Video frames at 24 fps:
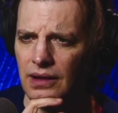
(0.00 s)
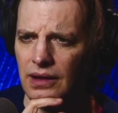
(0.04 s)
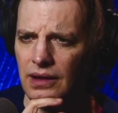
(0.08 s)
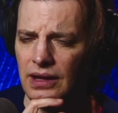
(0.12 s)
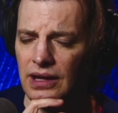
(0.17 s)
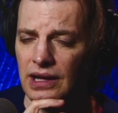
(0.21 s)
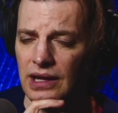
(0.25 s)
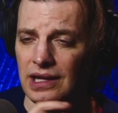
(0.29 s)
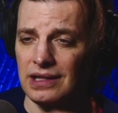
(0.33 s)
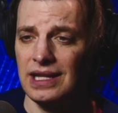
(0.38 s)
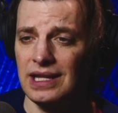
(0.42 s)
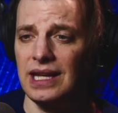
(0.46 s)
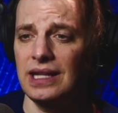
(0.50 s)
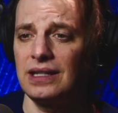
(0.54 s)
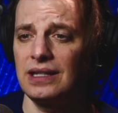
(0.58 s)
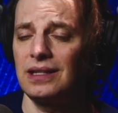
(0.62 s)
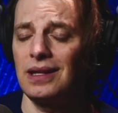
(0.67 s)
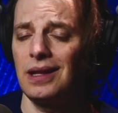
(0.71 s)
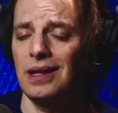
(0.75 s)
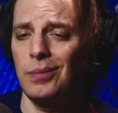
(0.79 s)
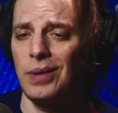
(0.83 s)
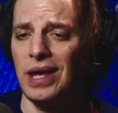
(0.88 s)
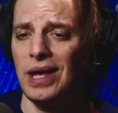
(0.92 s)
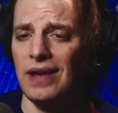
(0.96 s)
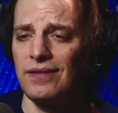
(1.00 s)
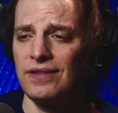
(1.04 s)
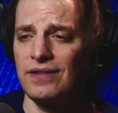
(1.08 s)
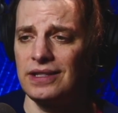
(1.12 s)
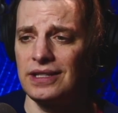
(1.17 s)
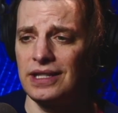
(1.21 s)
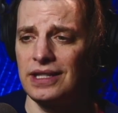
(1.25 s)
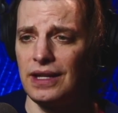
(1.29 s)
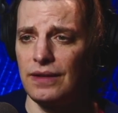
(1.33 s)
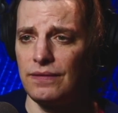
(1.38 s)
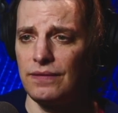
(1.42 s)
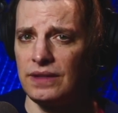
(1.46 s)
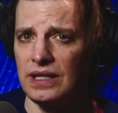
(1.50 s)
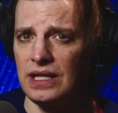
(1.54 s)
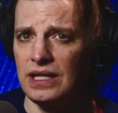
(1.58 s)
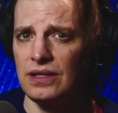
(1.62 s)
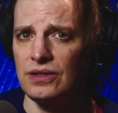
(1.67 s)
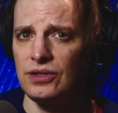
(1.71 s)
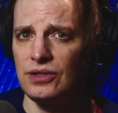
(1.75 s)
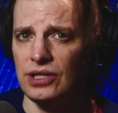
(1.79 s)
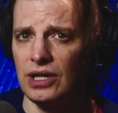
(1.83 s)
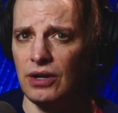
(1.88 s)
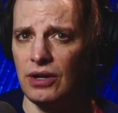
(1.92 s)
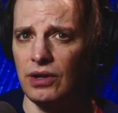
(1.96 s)
and they ended up having to give Keith
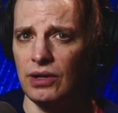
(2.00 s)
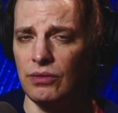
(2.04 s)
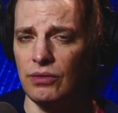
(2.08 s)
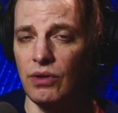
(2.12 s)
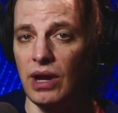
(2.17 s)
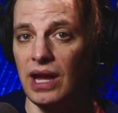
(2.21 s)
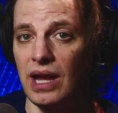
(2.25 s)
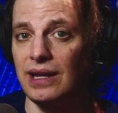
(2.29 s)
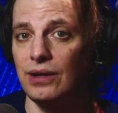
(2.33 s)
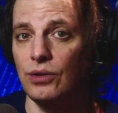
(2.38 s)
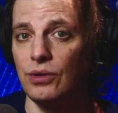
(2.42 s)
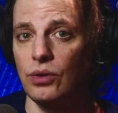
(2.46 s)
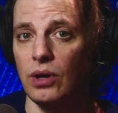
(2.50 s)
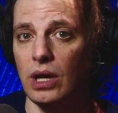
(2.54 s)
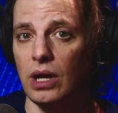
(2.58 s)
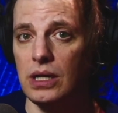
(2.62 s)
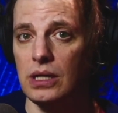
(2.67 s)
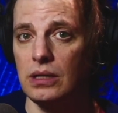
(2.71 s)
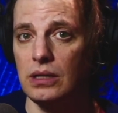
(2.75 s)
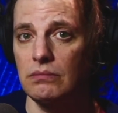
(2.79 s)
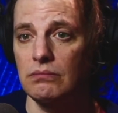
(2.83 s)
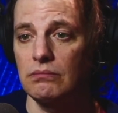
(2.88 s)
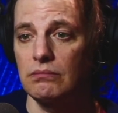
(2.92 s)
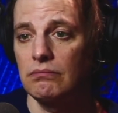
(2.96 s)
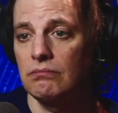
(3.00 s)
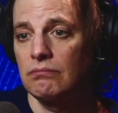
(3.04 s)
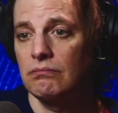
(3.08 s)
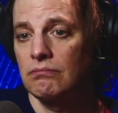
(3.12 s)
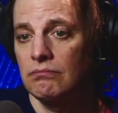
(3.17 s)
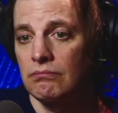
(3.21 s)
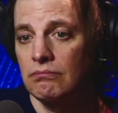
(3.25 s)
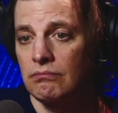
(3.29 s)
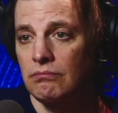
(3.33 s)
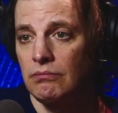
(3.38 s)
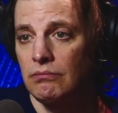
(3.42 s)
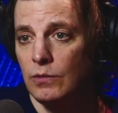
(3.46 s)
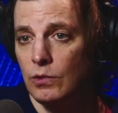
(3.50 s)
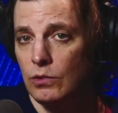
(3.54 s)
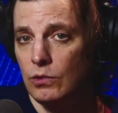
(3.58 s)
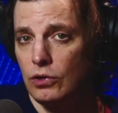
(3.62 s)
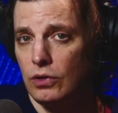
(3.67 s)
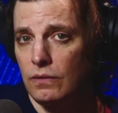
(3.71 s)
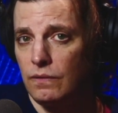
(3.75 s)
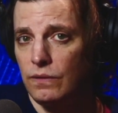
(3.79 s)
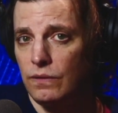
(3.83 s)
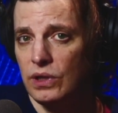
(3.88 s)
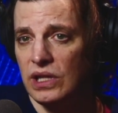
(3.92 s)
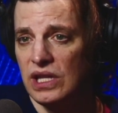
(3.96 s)
Jarrett writing credit. Good
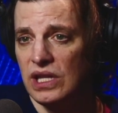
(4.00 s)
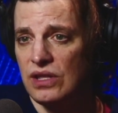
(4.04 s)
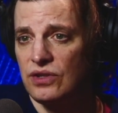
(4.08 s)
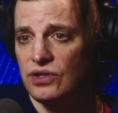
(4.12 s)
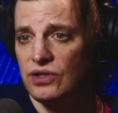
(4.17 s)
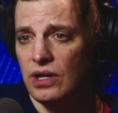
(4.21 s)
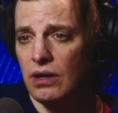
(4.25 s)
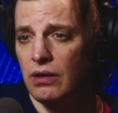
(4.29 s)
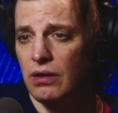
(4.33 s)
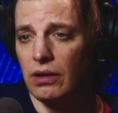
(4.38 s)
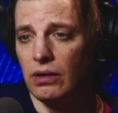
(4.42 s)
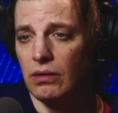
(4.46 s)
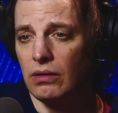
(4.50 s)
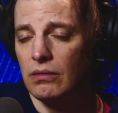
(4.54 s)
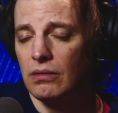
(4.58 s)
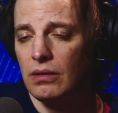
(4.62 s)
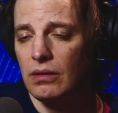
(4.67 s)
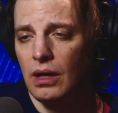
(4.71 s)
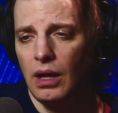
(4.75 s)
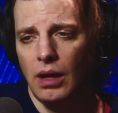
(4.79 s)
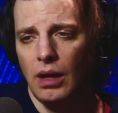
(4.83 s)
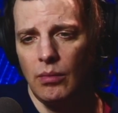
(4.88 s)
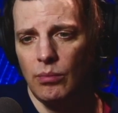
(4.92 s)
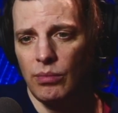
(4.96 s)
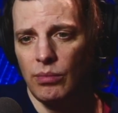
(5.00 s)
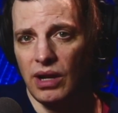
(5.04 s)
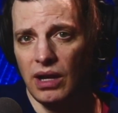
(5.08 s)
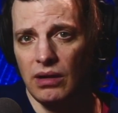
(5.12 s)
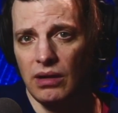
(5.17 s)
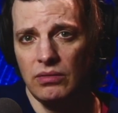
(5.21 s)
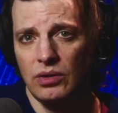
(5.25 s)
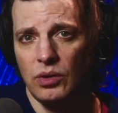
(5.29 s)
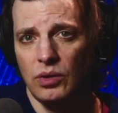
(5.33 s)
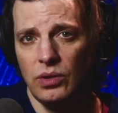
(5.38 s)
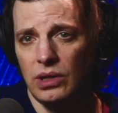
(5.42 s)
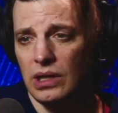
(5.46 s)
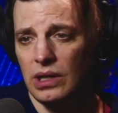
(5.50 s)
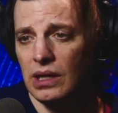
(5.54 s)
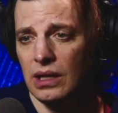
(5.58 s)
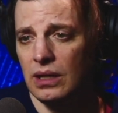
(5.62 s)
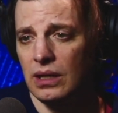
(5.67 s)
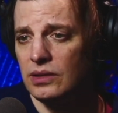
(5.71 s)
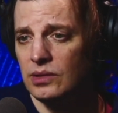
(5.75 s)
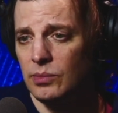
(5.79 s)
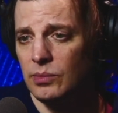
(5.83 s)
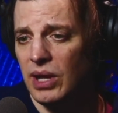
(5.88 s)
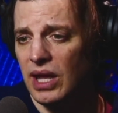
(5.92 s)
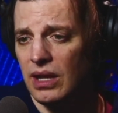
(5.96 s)
for Keith Jarrett, but I don't know anything else
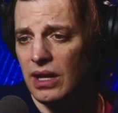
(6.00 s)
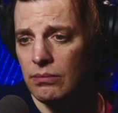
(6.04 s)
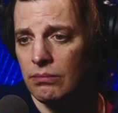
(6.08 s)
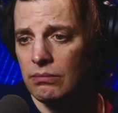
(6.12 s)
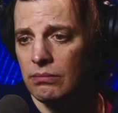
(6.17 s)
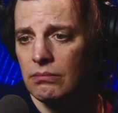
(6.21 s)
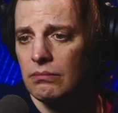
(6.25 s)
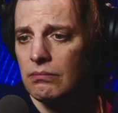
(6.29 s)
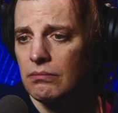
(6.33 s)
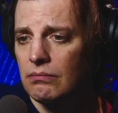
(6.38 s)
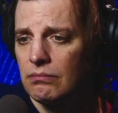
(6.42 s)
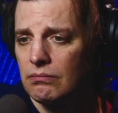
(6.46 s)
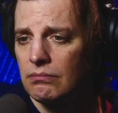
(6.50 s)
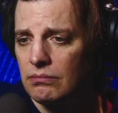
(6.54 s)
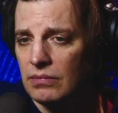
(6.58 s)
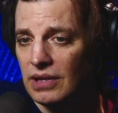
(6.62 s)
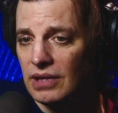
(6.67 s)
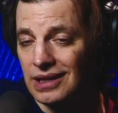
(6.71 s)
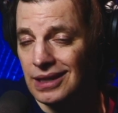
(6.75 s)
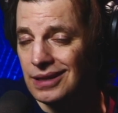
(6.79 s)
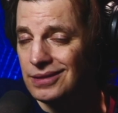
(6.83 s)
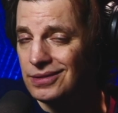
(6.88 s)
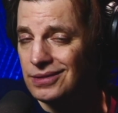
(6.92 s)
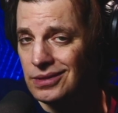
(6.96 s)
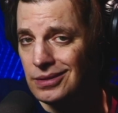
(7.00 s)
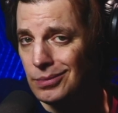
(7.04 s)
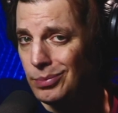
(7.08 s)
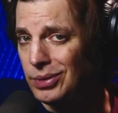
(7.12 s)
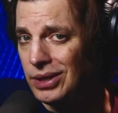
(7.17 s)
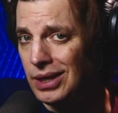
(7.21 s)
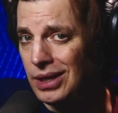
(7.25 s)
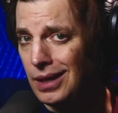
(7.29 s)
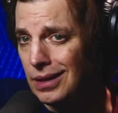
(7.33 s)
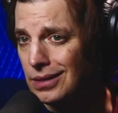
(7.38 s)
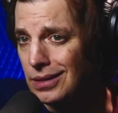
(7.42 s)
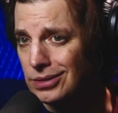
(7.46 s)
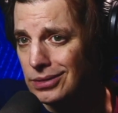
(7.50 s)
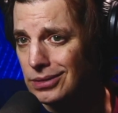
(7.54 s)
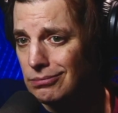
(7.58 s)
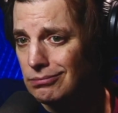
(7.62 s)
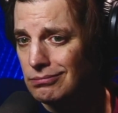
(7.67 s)
about him. I guess he's a pianist.